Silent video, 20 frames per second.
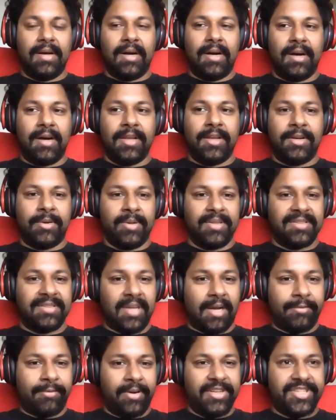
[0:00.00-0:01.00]
you're doing
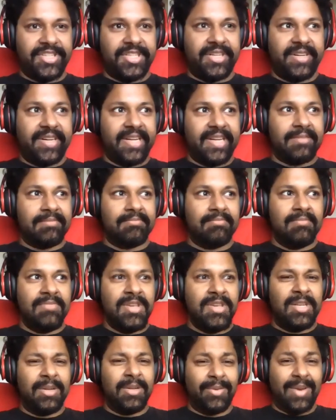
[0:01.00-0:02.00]
software engineering,
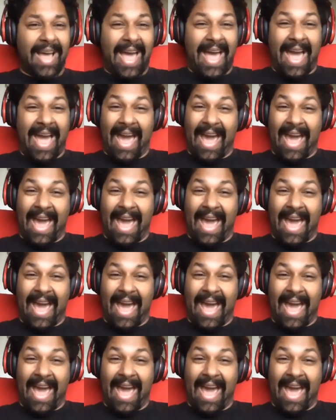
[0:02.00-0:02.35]
you don't